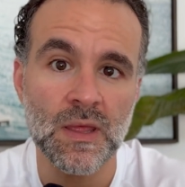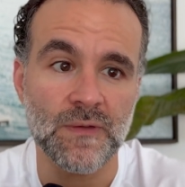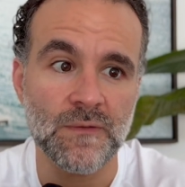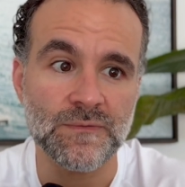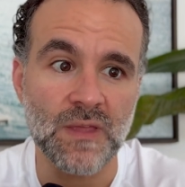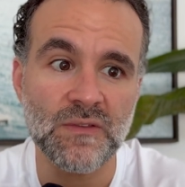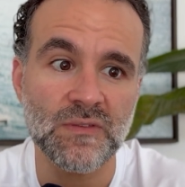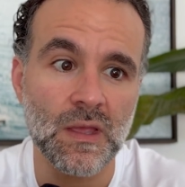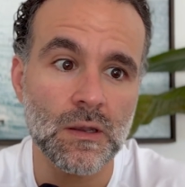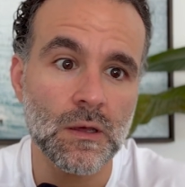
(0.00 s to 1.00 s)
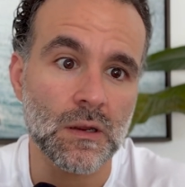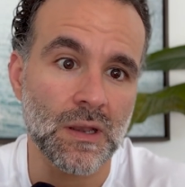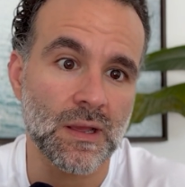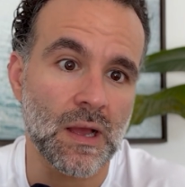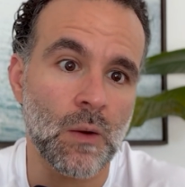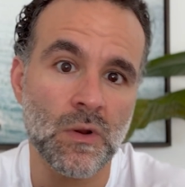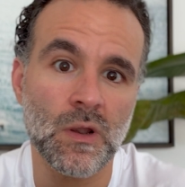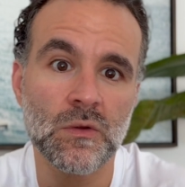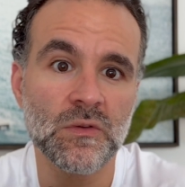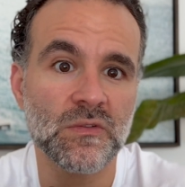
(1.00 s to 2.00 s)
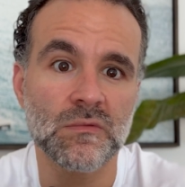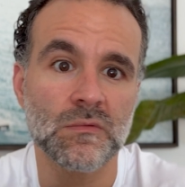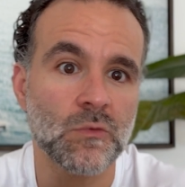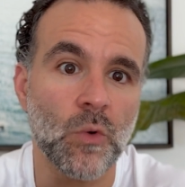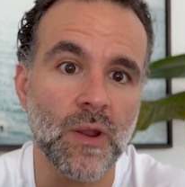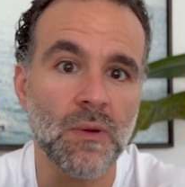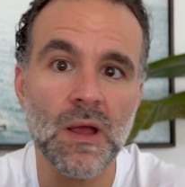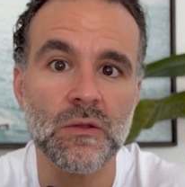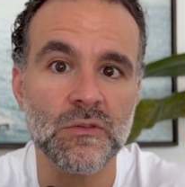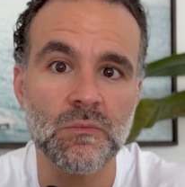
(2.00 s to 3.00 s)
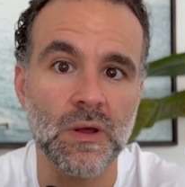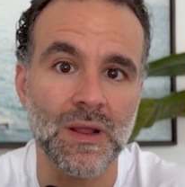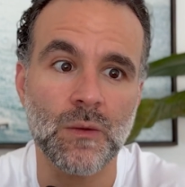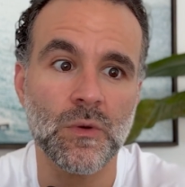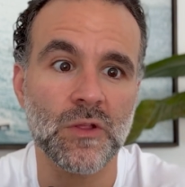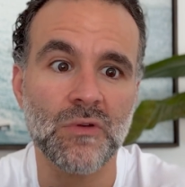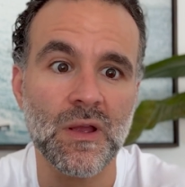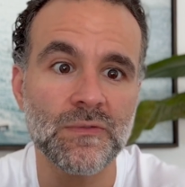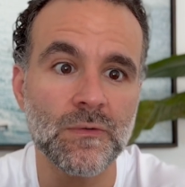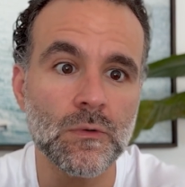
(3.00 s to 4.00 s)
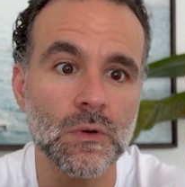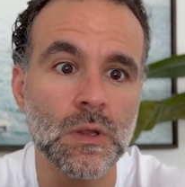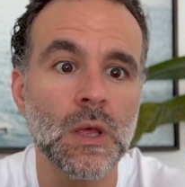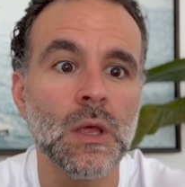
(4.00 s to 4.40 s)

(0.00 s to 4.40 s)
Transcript: if they say, look, like I want to lose 20 pounds, but I don't want to track food,